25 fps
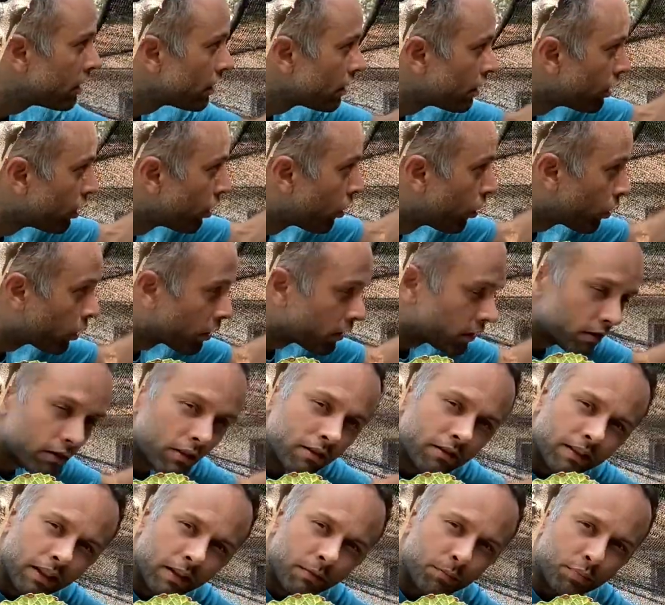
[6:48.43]
lower
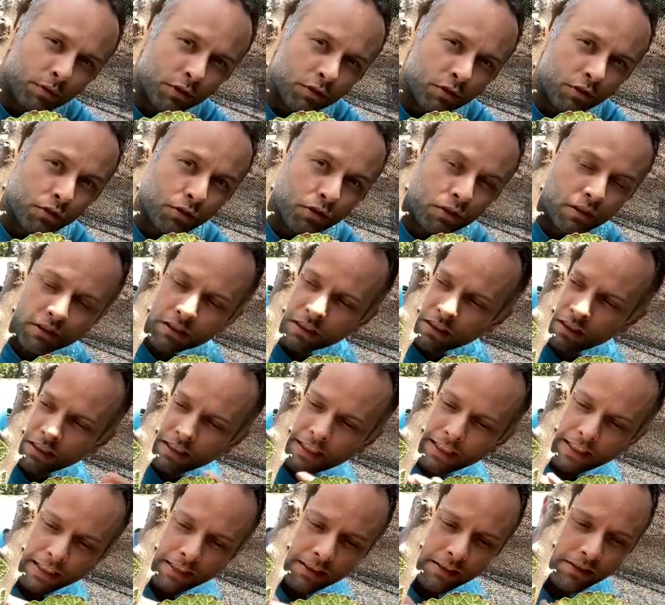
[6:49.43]
the temperature than
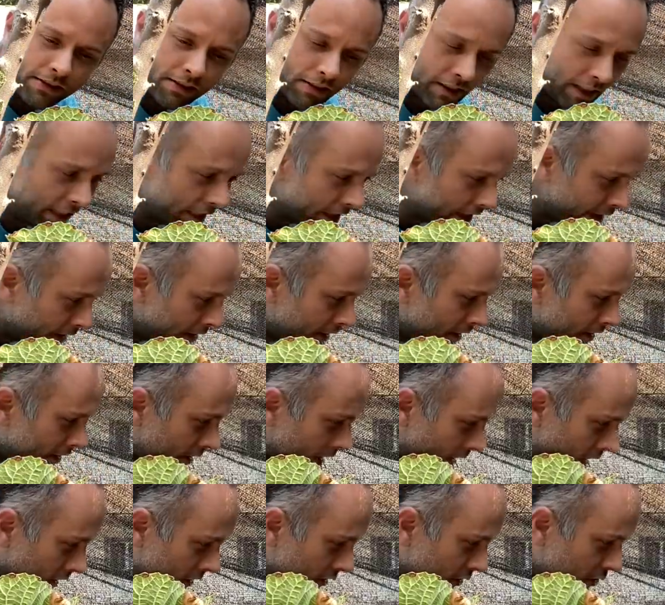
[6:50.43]
it is in the
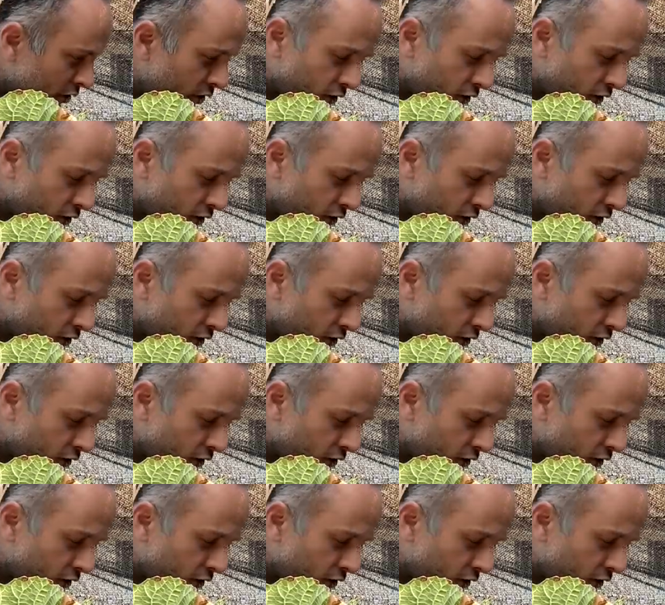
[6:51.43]
sun.